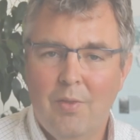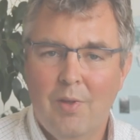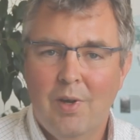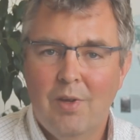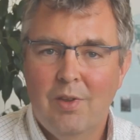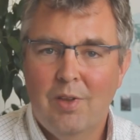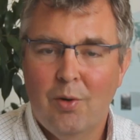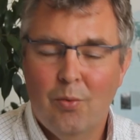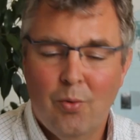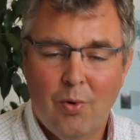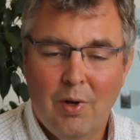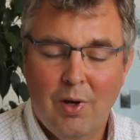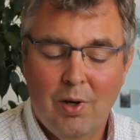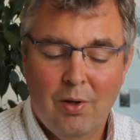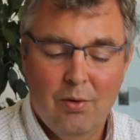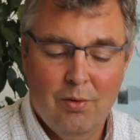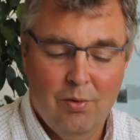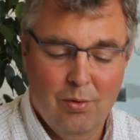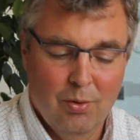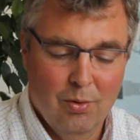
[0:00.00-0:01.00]
that, I would
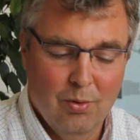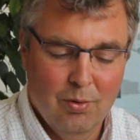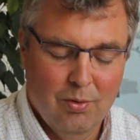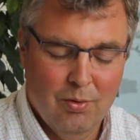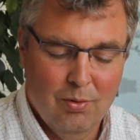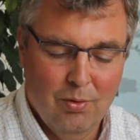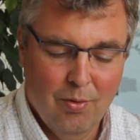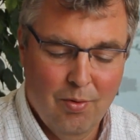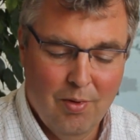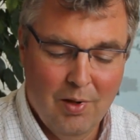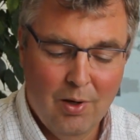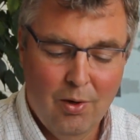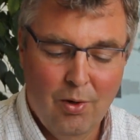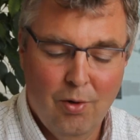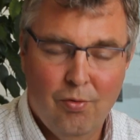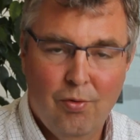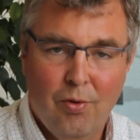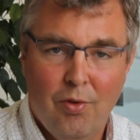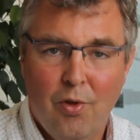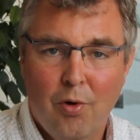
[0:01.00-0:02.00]
like to thank you
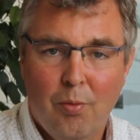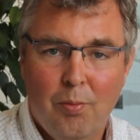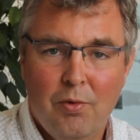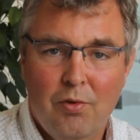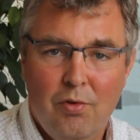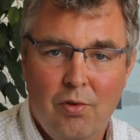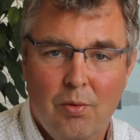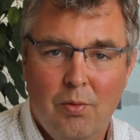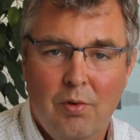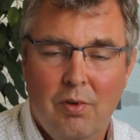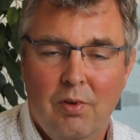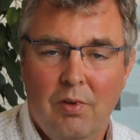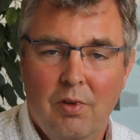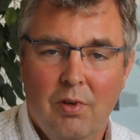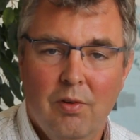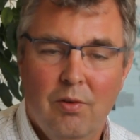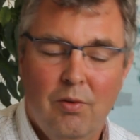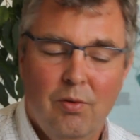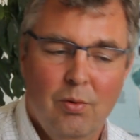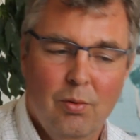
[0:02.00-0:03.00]
for the opportunity
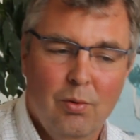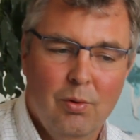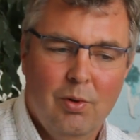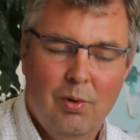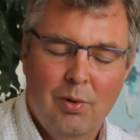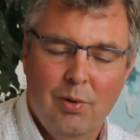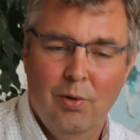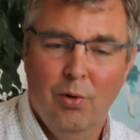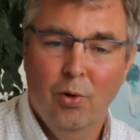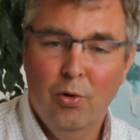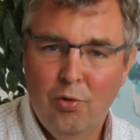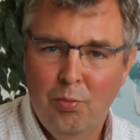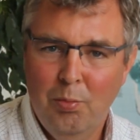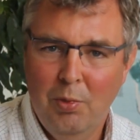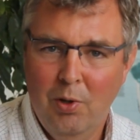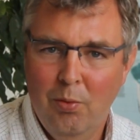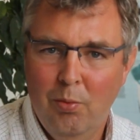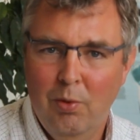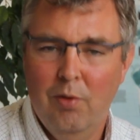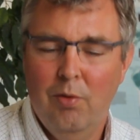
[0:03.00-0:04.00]
to not
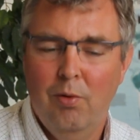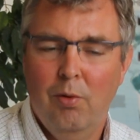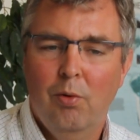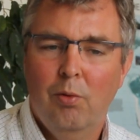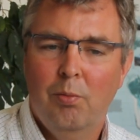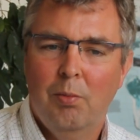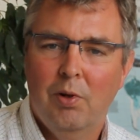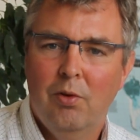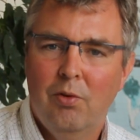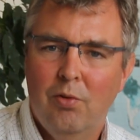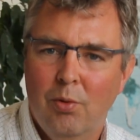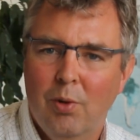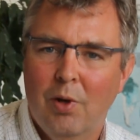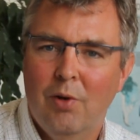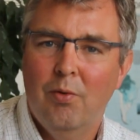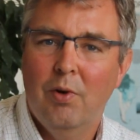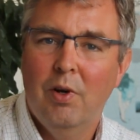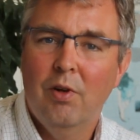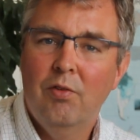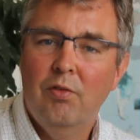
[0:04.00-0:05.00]
be with you, but to
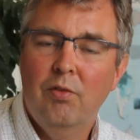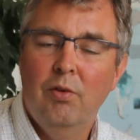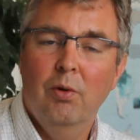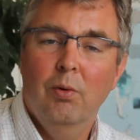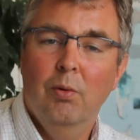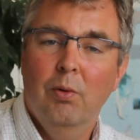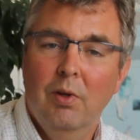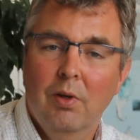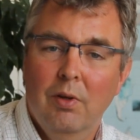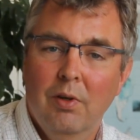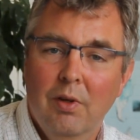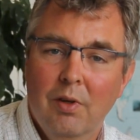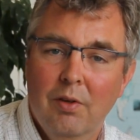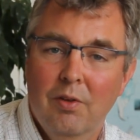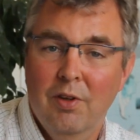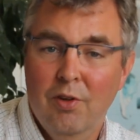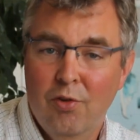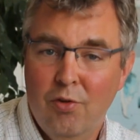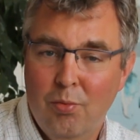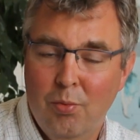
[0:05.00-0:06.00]
address you in
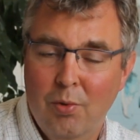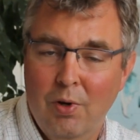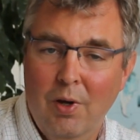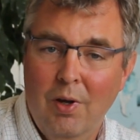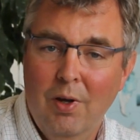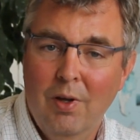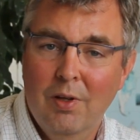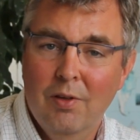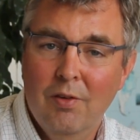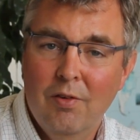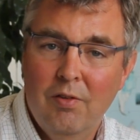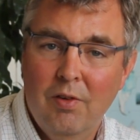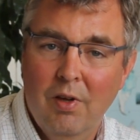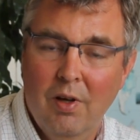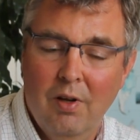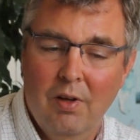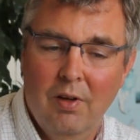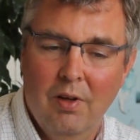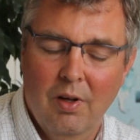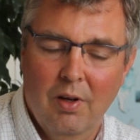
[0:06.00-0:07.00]
this way
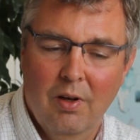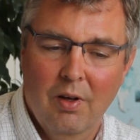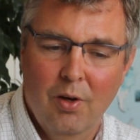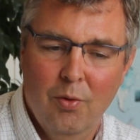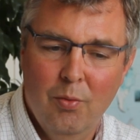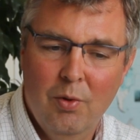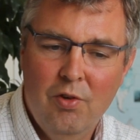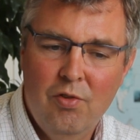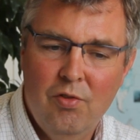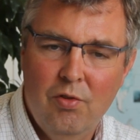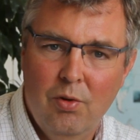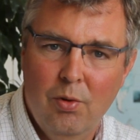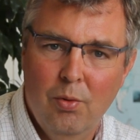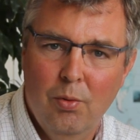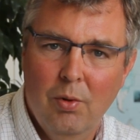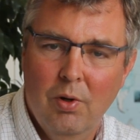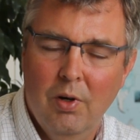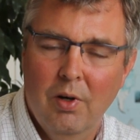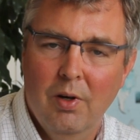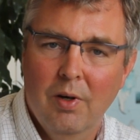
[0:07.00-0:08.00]
instead. And I wish
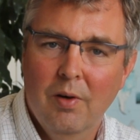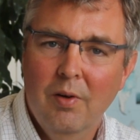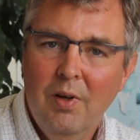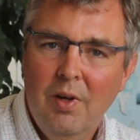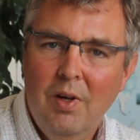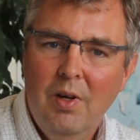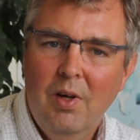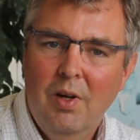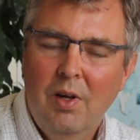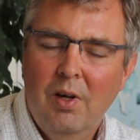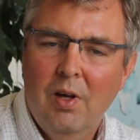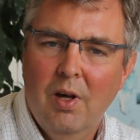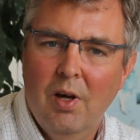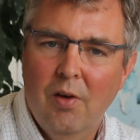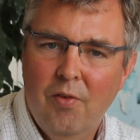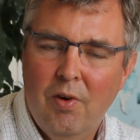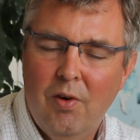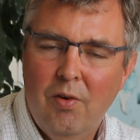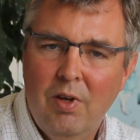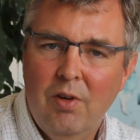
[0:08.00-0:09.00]
you a
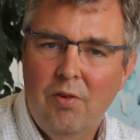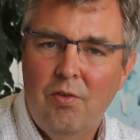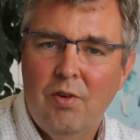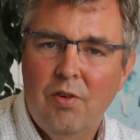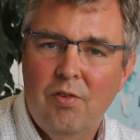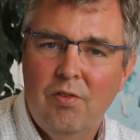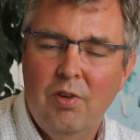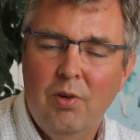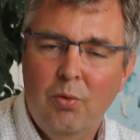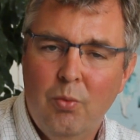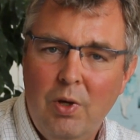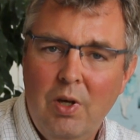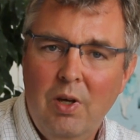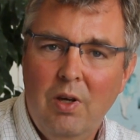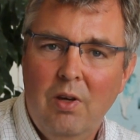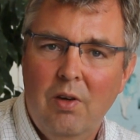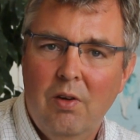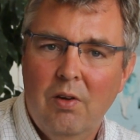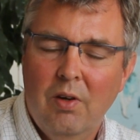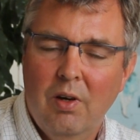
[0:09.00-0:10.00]
very interesting
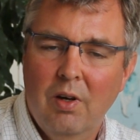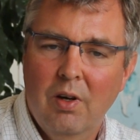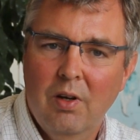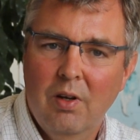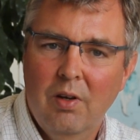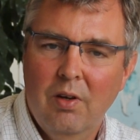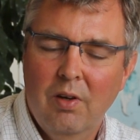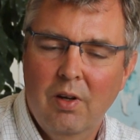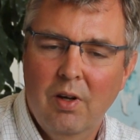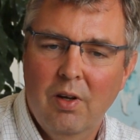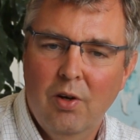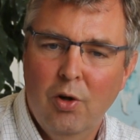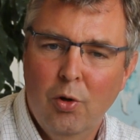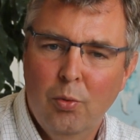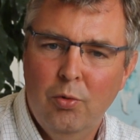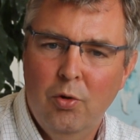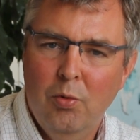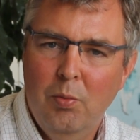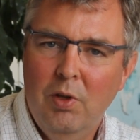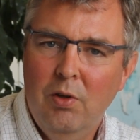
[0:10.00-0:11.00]
week and
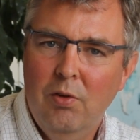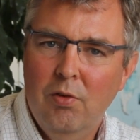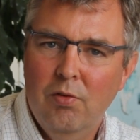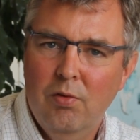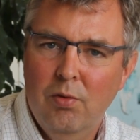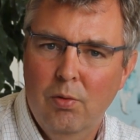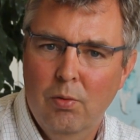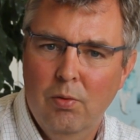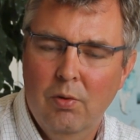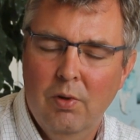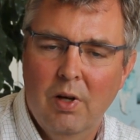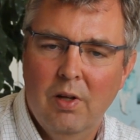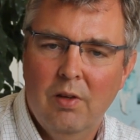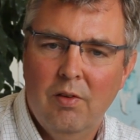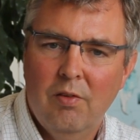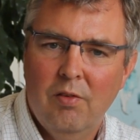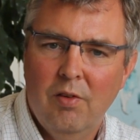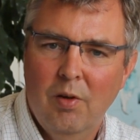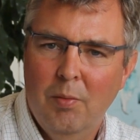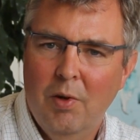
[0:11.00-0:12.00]
hope to meet you soon at
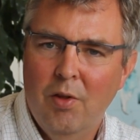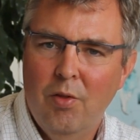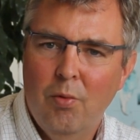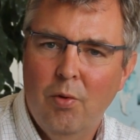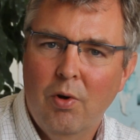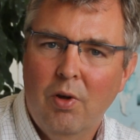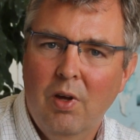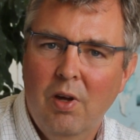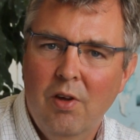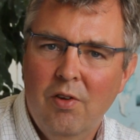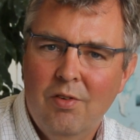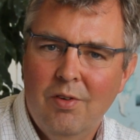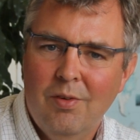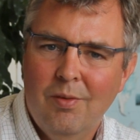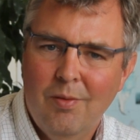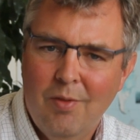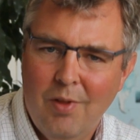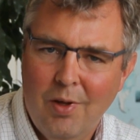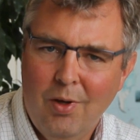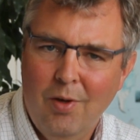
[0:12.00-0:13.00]
some other occasion.
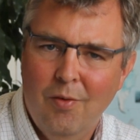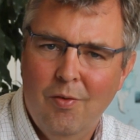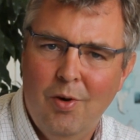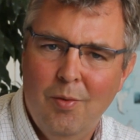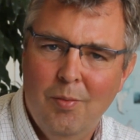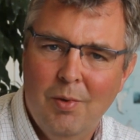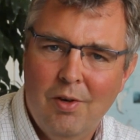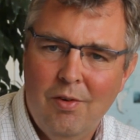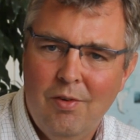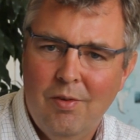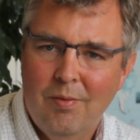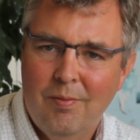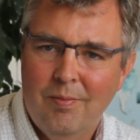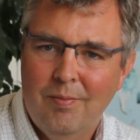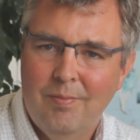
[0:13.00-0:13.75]
Thank you very much.